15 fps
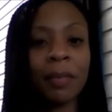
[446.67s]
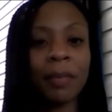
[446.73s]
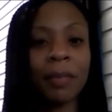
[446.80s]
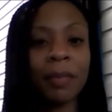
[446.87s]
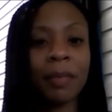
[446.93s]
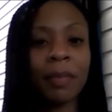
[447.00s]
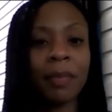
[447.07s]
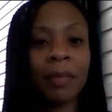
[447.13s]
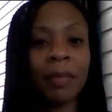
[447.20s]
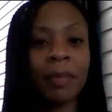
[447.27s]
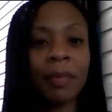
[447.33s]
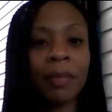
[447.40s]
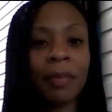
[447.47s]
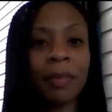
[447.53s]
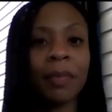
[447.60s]

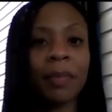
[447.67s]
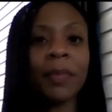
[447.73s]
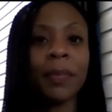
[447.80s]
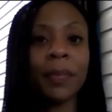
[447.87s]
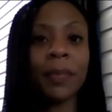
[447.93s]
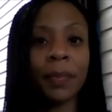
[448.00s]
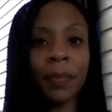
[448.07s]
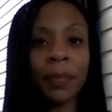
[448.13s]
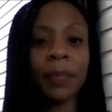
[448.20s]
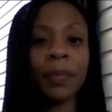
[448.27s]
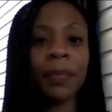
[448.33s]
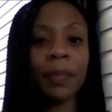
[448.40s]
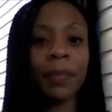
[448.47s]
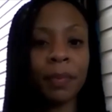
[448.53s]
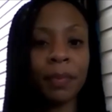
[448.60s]

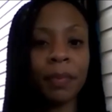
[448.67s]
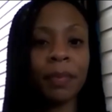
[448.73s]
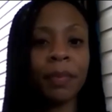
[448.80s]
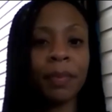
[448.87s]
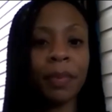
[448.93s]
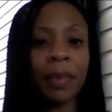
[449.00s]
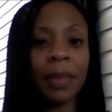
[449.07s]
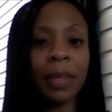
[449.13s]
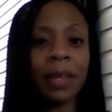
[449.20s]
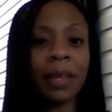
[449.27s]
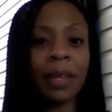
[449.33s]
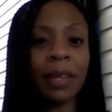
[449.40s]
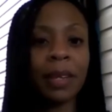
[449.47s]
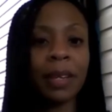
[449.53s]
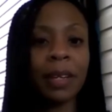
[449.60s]

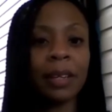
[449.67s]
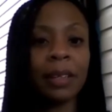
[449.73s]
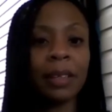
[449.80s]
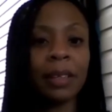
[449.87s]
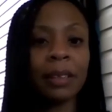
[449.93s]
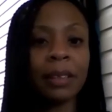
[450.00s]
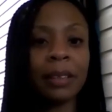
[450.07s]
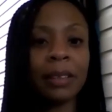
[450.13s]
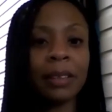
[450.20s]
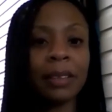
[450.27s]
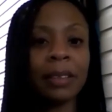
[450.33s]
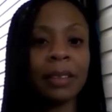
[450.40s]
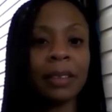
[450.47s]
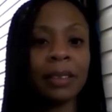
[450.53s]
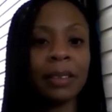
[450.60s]

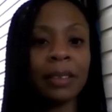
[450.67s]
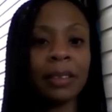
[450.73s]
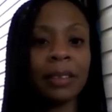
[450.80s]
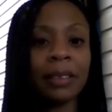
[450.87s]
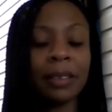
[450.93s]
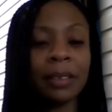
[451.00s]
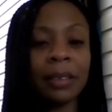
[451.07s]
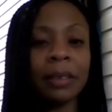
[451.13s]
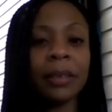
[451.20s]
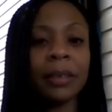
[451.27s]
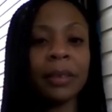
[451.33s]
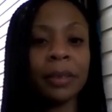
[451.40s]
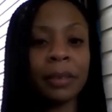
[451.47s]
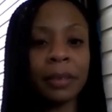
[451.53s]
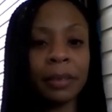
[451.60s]

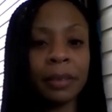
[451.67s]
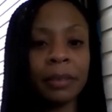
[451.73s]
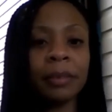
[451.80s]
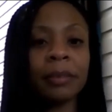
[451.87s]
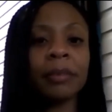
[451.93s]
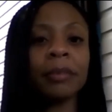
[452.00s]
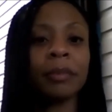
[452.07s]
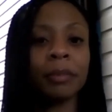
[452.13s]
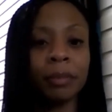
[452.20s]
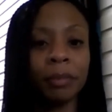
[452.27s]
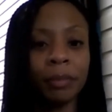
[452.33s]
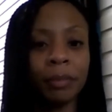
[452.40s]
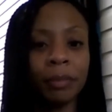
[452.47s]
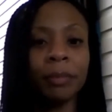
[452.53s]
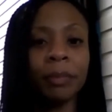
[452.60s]

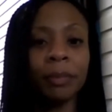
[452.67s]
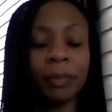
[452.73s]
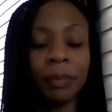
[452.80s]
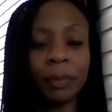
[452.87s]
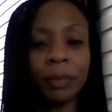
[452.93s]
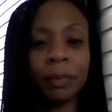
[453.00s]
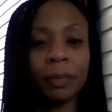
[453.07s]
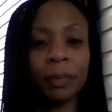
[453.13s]
(not speaking)